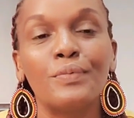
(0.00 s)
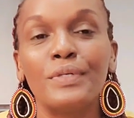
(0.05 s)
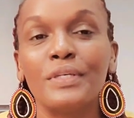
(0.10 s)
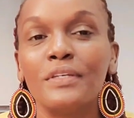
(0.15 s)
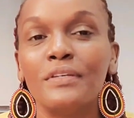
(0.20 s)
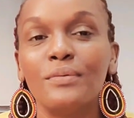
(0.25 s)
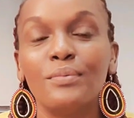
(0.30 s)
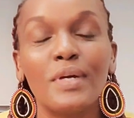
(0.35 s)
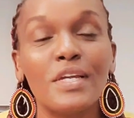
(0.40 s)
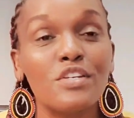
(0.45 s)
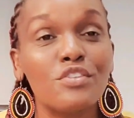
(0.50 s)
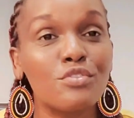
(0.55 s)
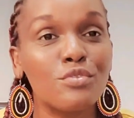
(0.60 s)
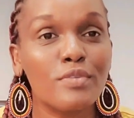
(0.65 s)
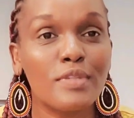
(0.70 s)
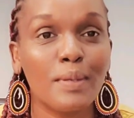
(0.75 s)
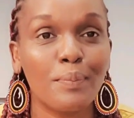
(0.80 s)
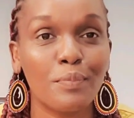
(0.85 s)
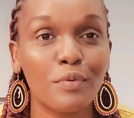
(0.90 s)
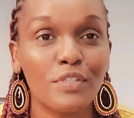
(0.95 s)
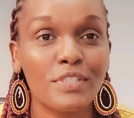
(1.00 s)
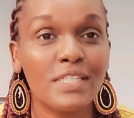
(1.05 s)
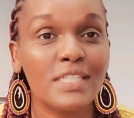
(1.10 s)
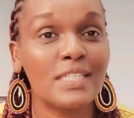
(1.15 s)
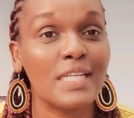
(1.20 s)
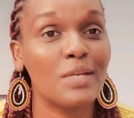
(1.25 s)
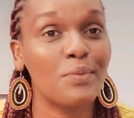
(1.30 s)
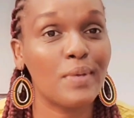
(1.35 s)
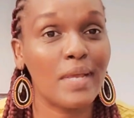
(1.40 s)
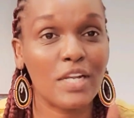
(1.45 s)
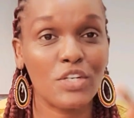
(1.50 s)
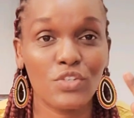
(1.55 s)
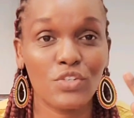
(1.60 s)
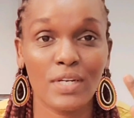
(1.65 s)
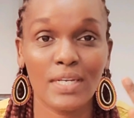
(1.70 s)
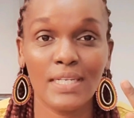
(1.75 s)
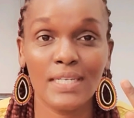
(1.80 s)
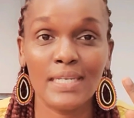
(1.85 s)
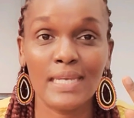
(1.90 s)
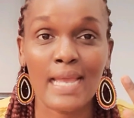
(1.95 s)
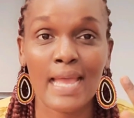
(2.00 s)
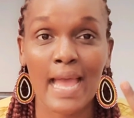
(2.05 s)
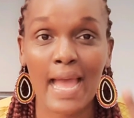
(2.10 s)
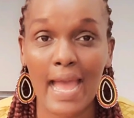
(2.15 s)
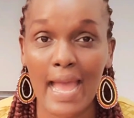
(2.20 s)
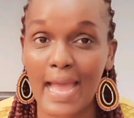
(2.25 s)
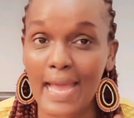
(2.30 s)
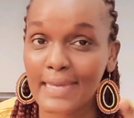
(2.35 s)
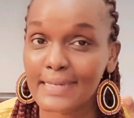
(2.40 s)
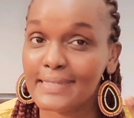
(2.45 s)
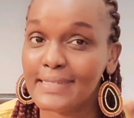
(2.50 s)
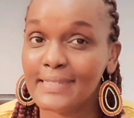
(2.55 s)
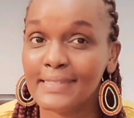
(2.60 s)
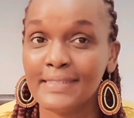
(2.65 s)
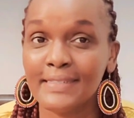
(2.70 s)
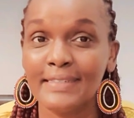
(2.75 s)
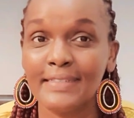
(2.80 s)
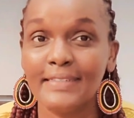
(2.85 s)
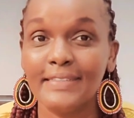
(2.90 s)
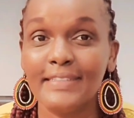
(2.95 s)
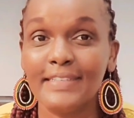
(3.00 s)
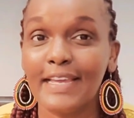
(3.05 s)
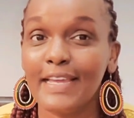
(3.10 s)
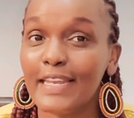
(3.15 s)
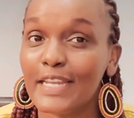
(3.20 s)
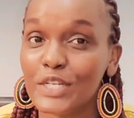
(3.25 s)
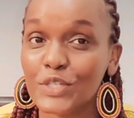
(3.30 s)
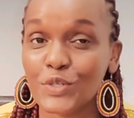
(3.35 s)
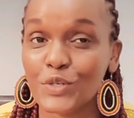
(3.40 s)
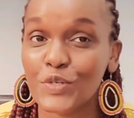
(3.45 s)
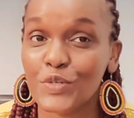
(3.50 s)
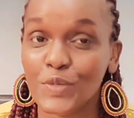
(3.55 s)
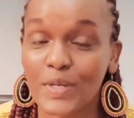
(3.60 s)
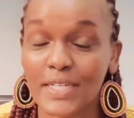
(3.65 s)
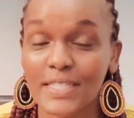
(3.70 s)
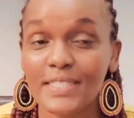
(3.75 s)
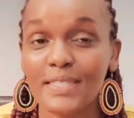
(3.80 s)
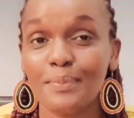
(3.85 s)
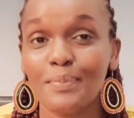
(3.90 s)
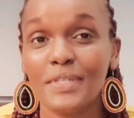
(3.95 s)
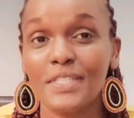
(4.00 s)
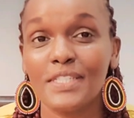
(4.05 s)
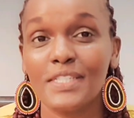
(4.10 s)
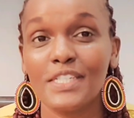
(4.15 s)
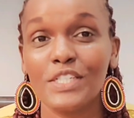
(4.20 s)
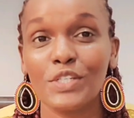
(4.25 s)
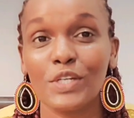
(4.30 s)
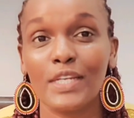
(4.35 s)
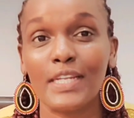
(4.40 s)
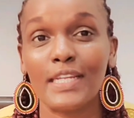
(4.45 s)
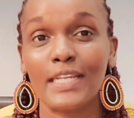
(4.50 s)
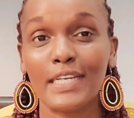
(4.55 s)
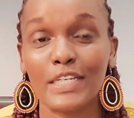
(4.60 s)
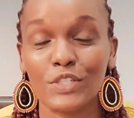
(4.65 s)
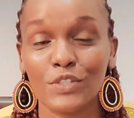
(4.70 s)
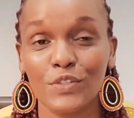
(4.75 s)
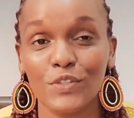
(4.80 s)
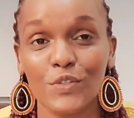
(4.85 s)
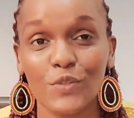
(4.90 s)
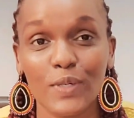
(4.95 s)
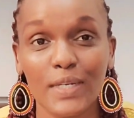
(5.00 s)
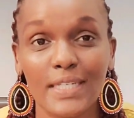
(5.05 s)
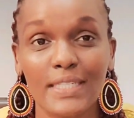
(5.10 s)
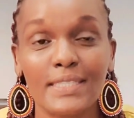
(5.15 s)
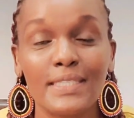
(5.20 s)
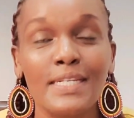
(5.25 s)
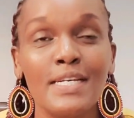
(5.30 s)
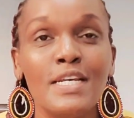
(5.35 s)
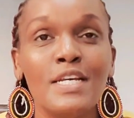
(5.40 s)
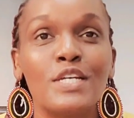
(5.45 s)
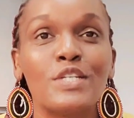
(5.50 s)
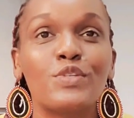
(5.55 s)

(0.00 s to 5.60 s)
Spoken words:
we went through the process and we actually had the election twice, the presidential election twice.